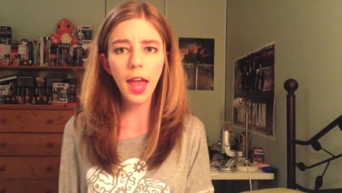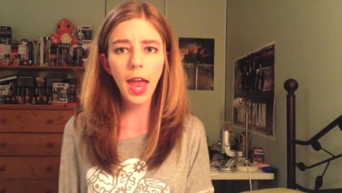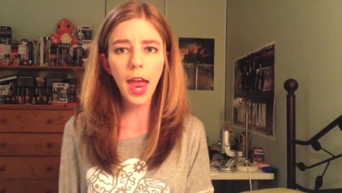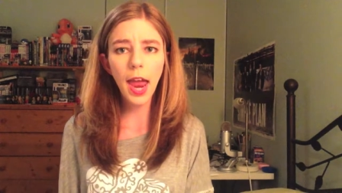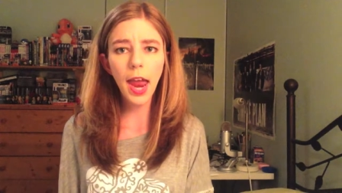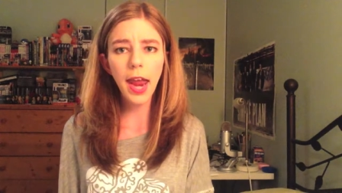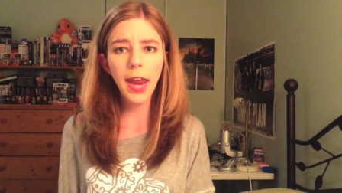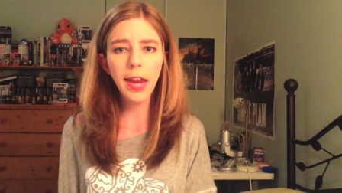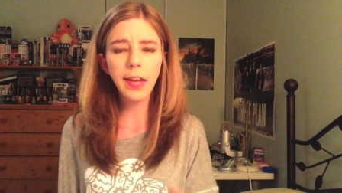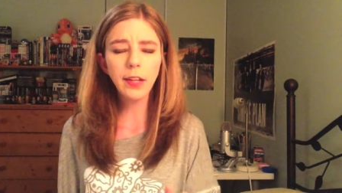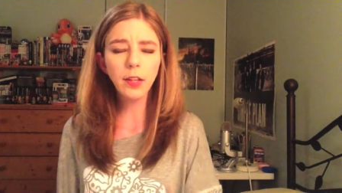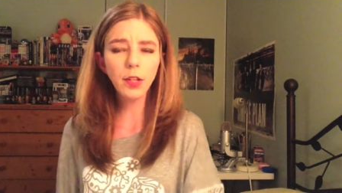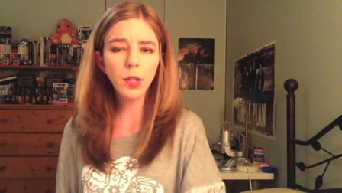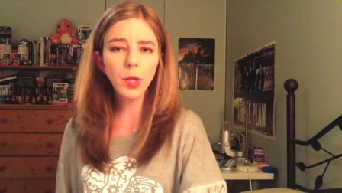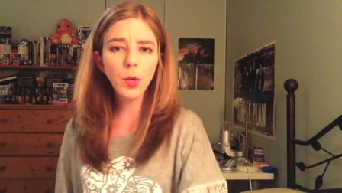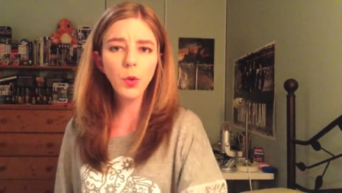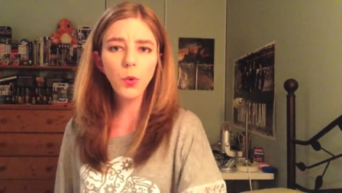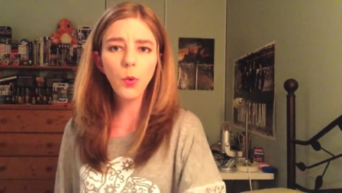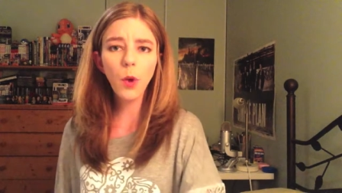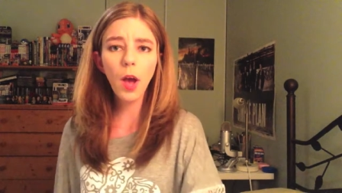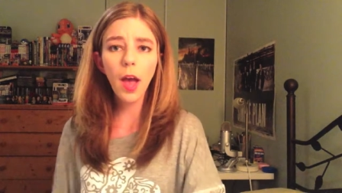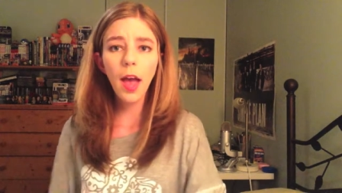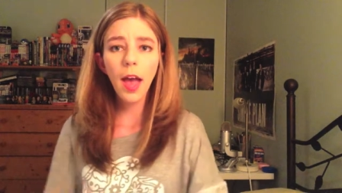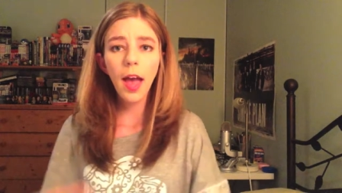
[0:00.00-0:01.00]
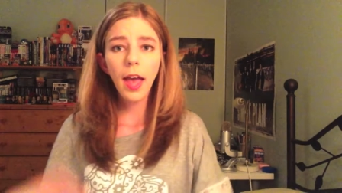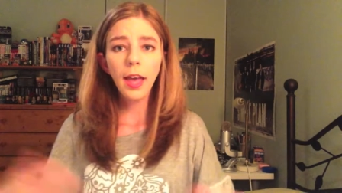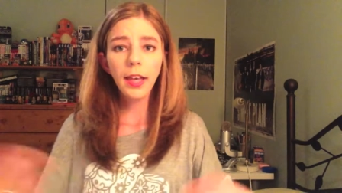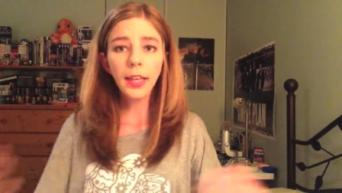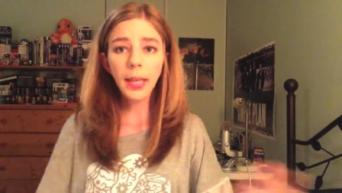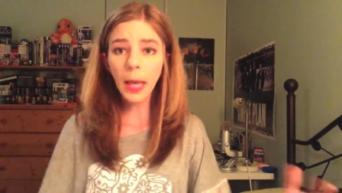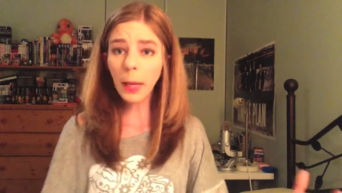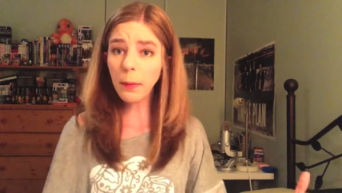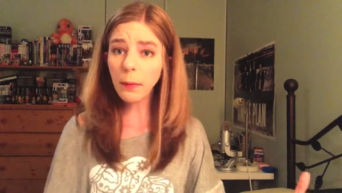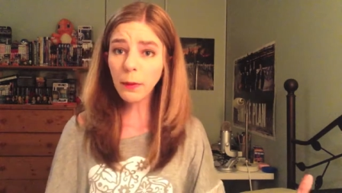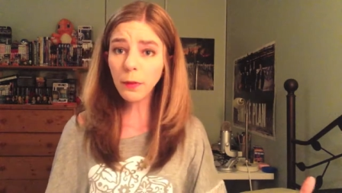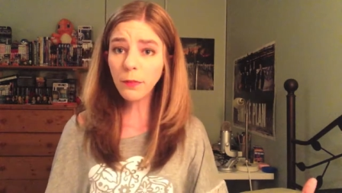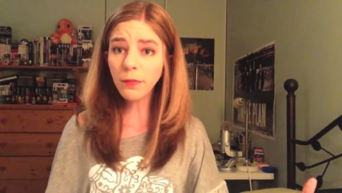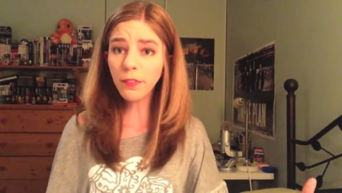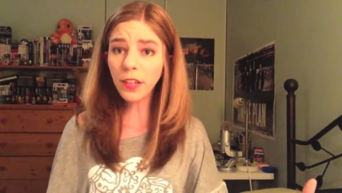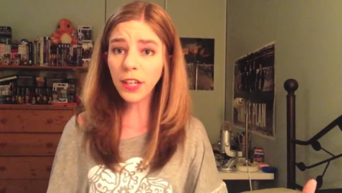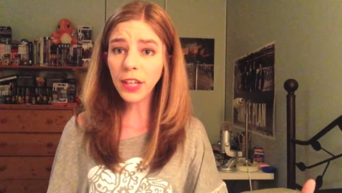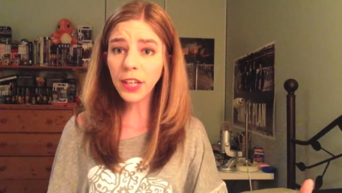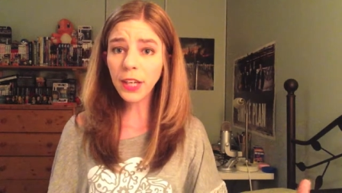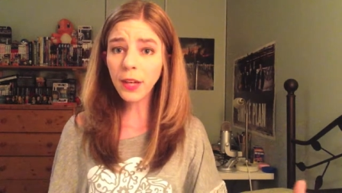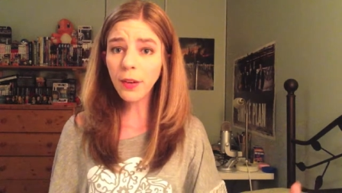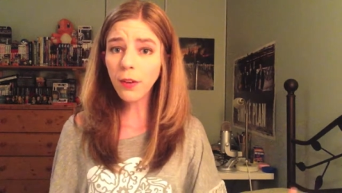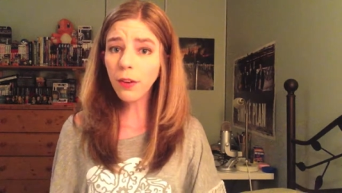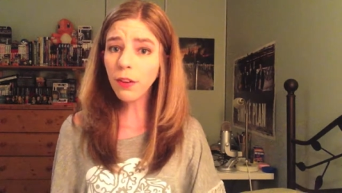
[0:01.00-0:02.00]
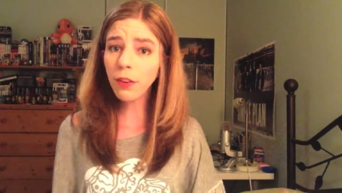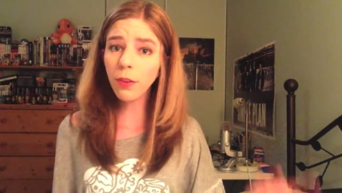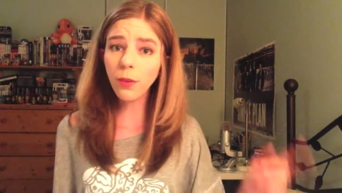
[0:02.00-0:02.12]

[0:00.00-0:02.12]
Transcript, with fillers: a new gaming video.